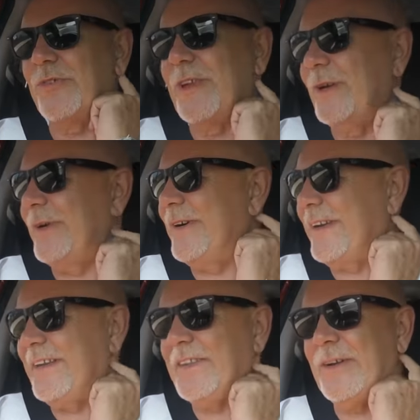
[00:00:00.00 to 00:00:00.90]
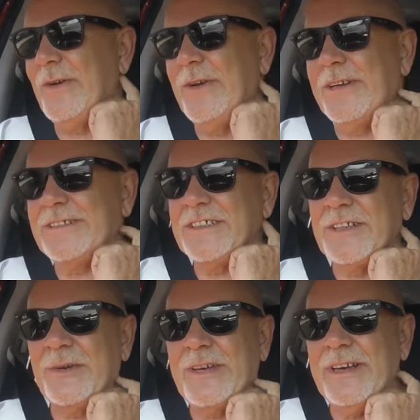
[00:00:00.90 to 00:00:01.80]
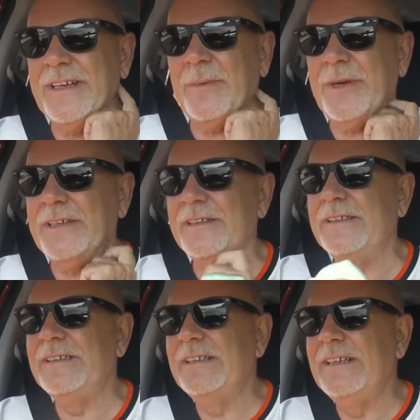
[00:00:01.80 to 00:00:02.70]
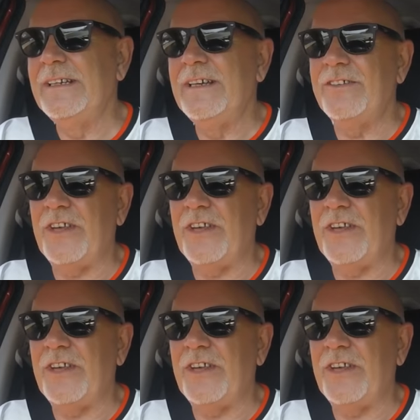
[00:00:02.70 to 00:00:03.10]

to the lawyer again? The lawyer says, okay, come in.